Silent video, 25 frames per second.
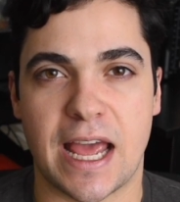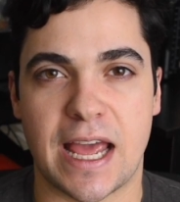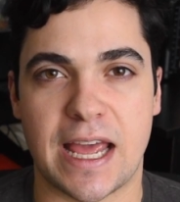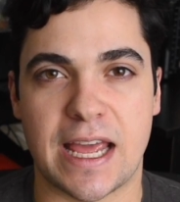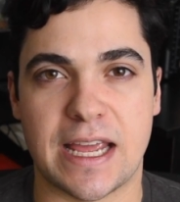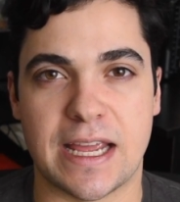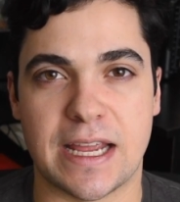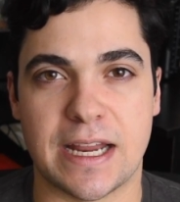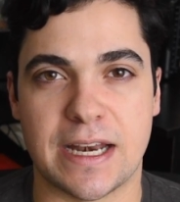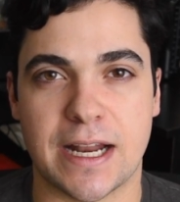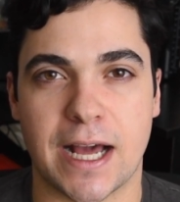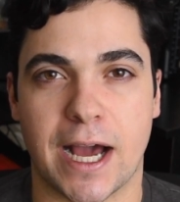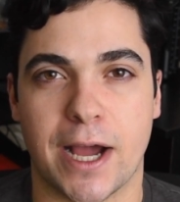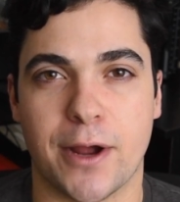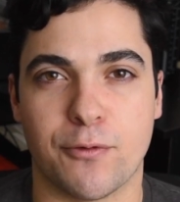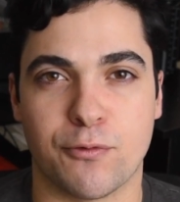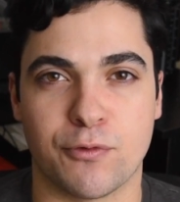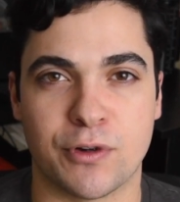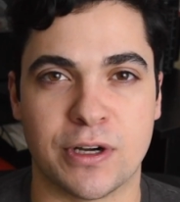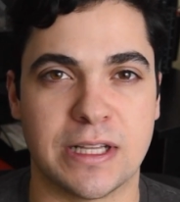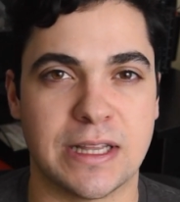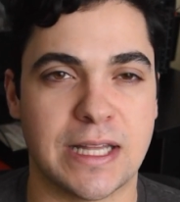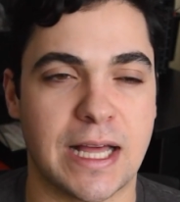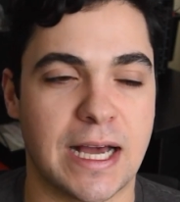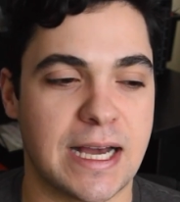And I
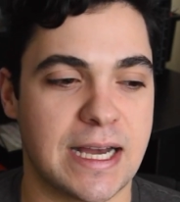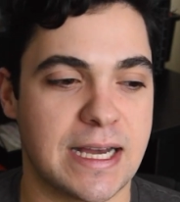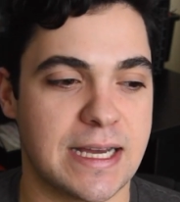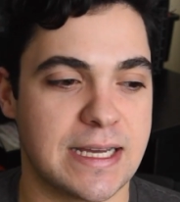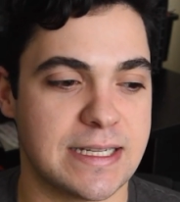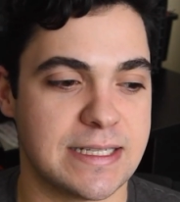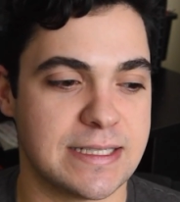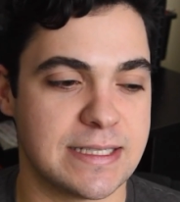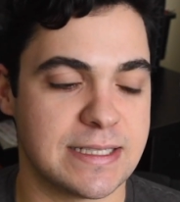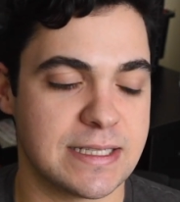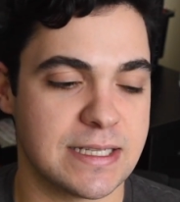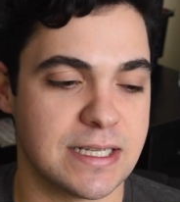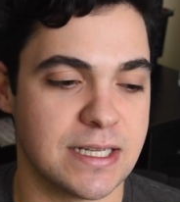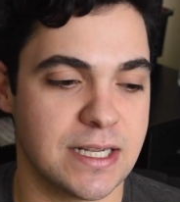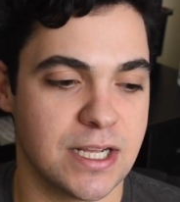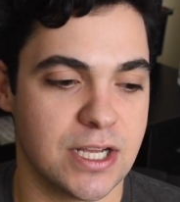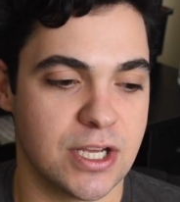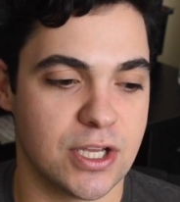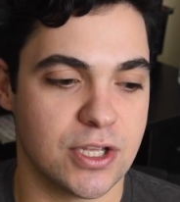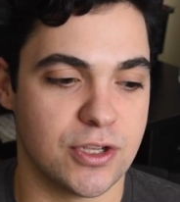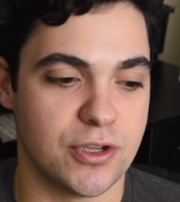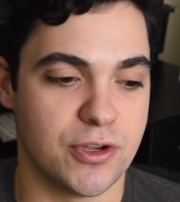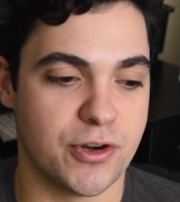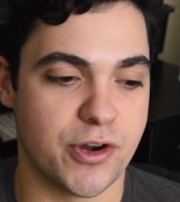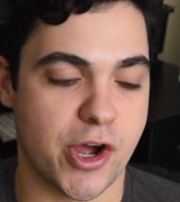realized,
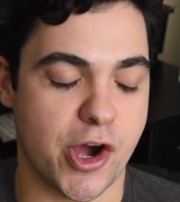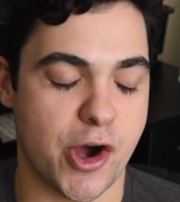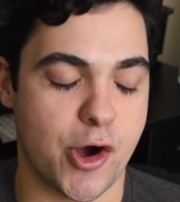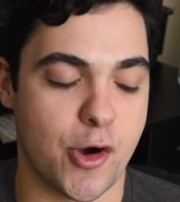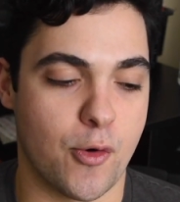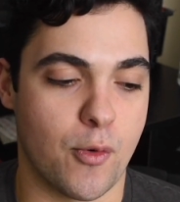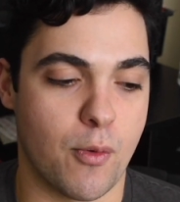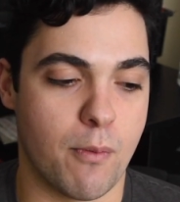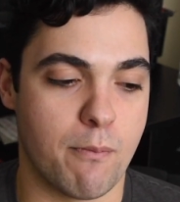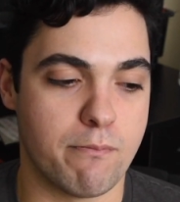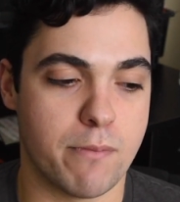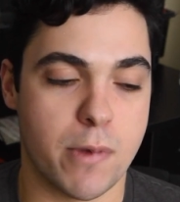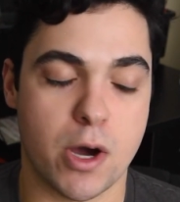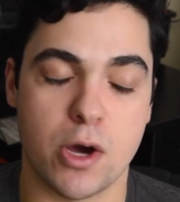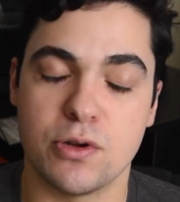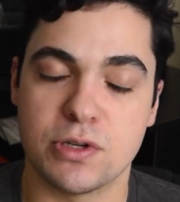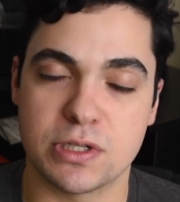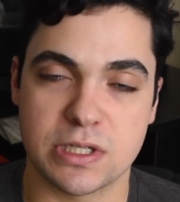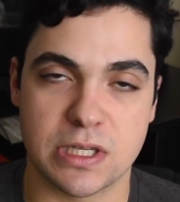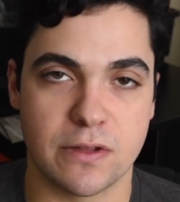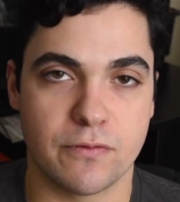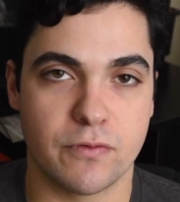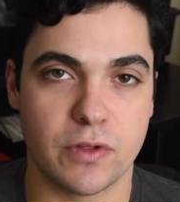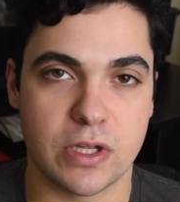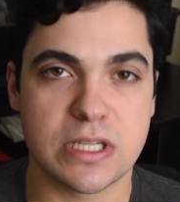
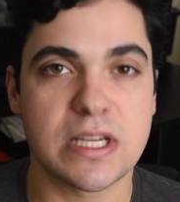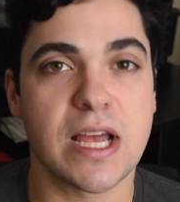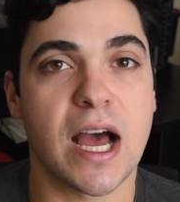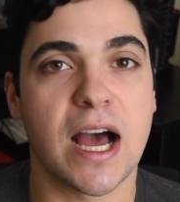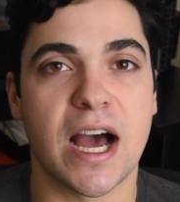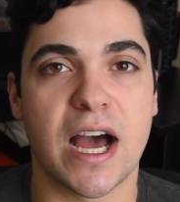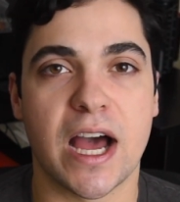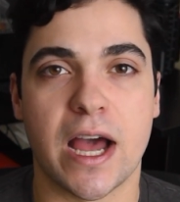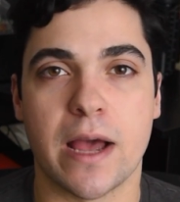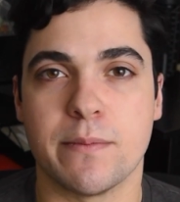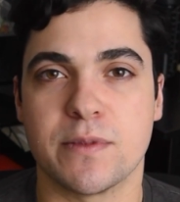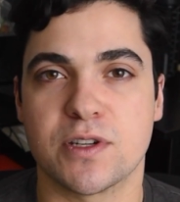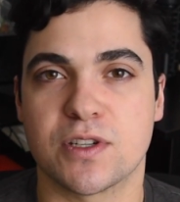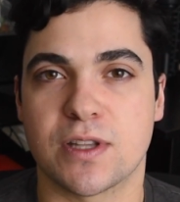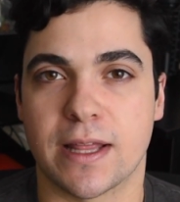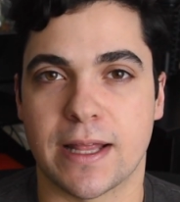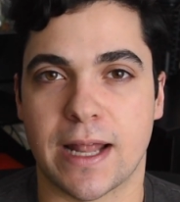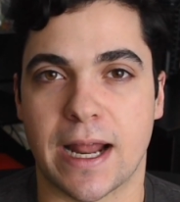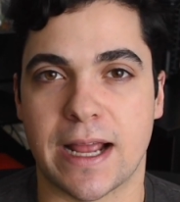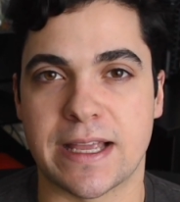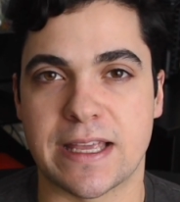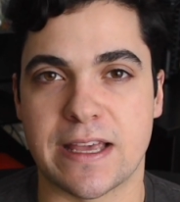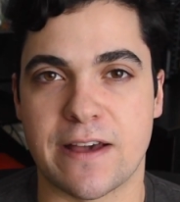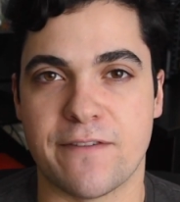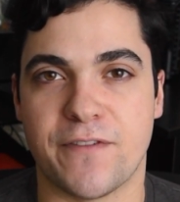most of the times that
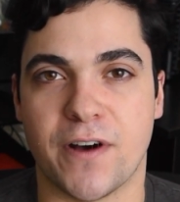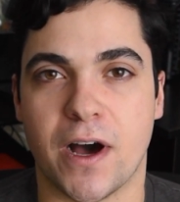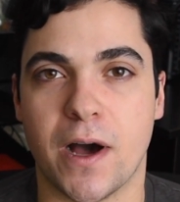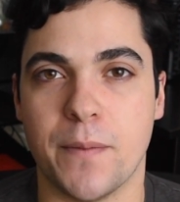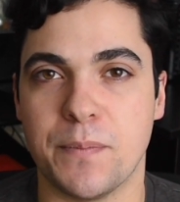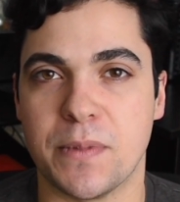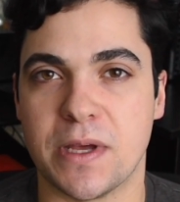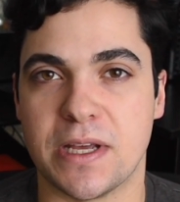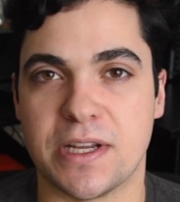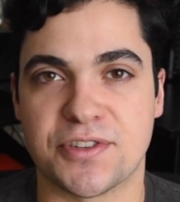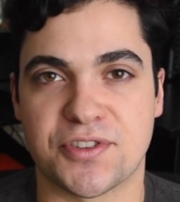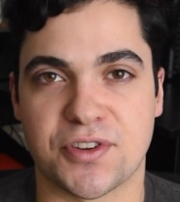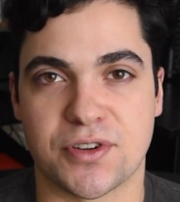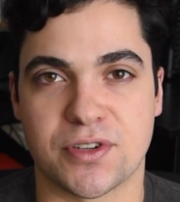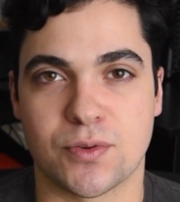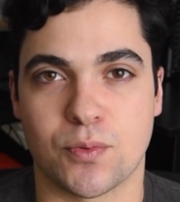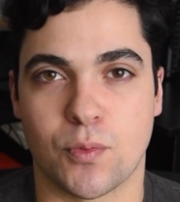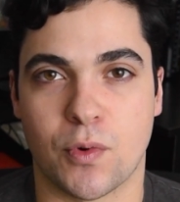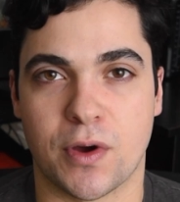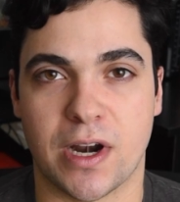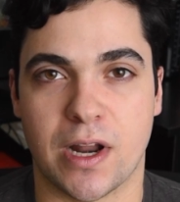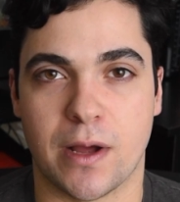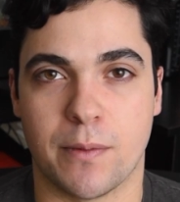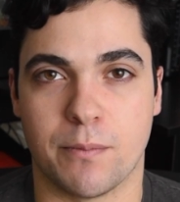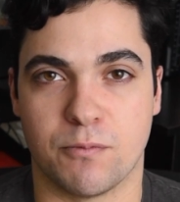I give up is just
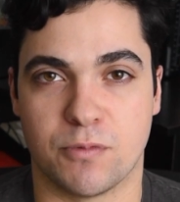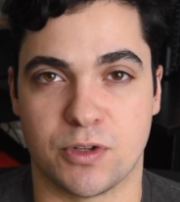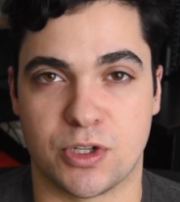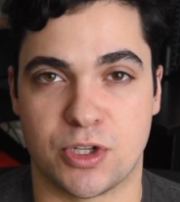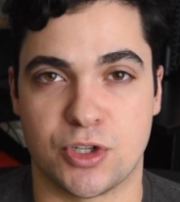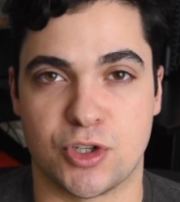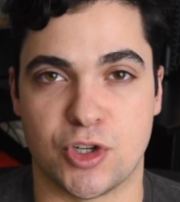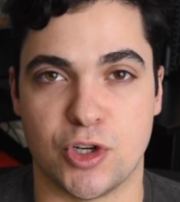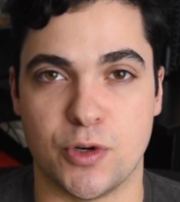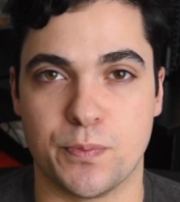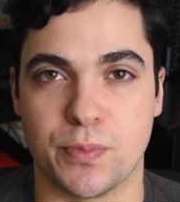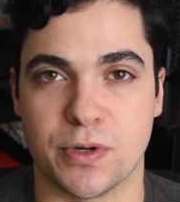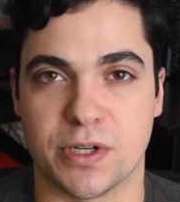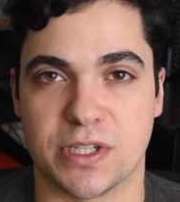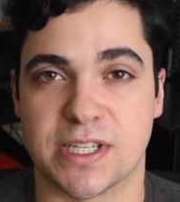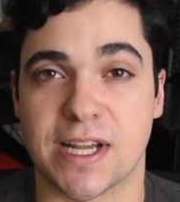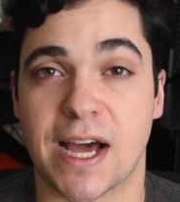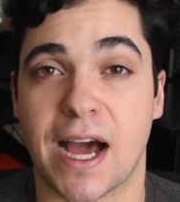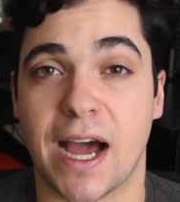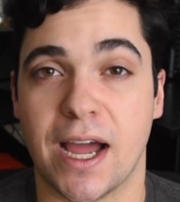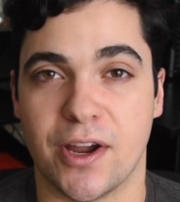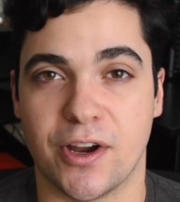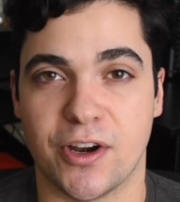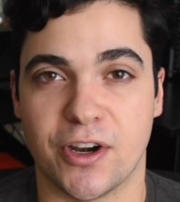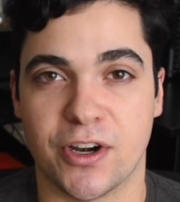when I'm super
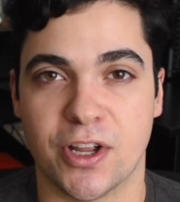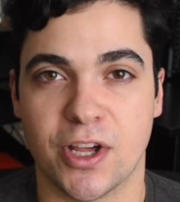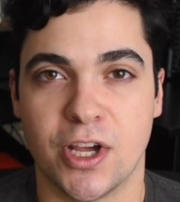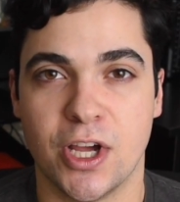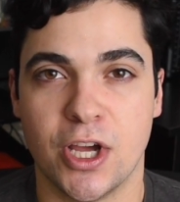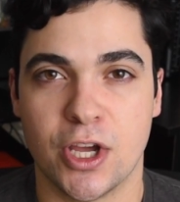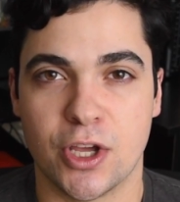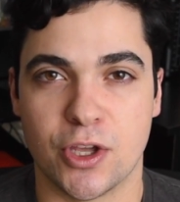tired.